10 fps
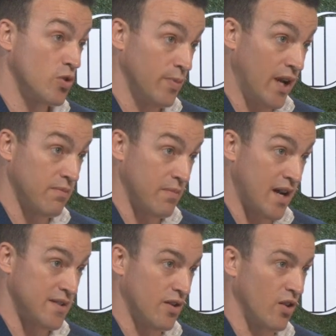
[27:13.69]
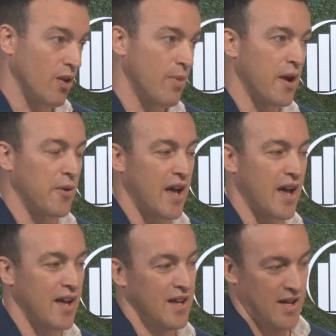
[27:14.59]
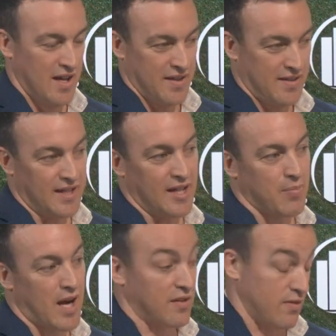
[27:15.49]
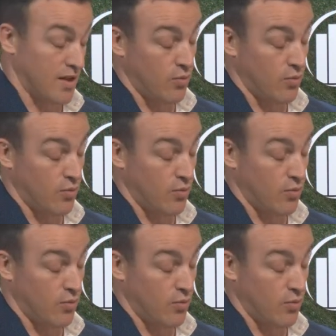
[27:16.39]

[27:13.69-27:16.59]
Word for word: come in and talk about uh, the impact.